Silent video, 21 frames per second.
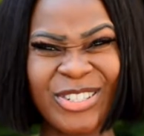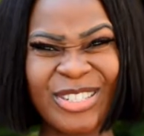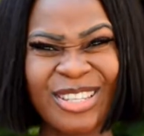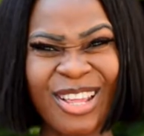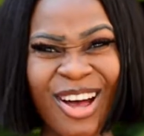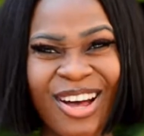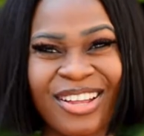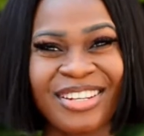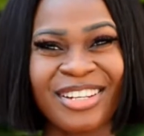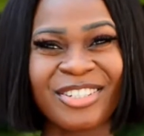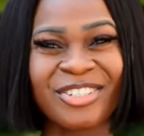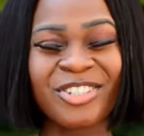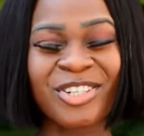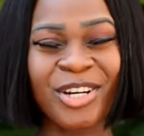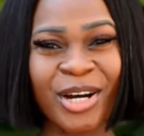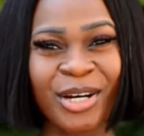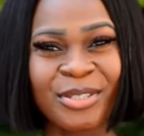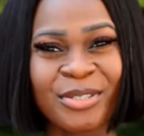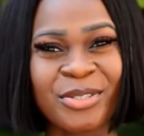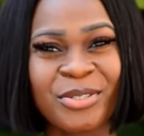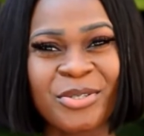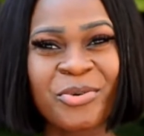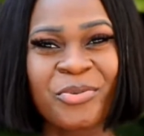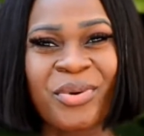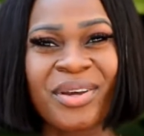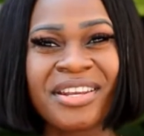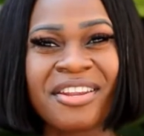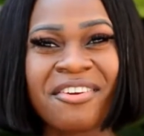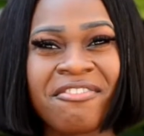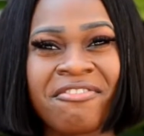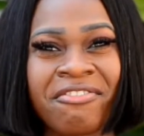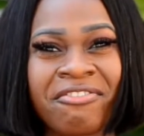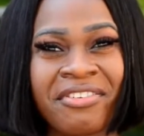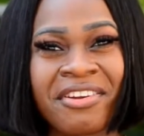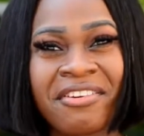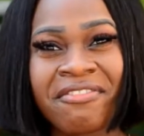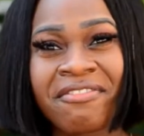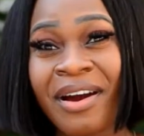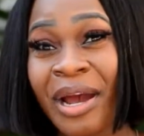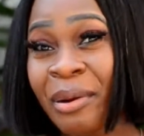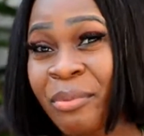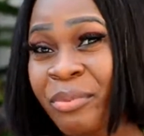stand a chance to win a
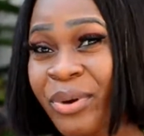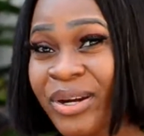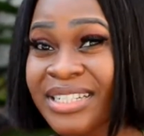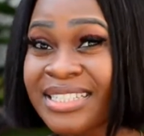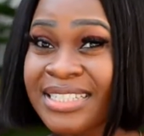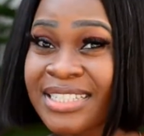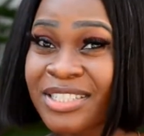free fibroid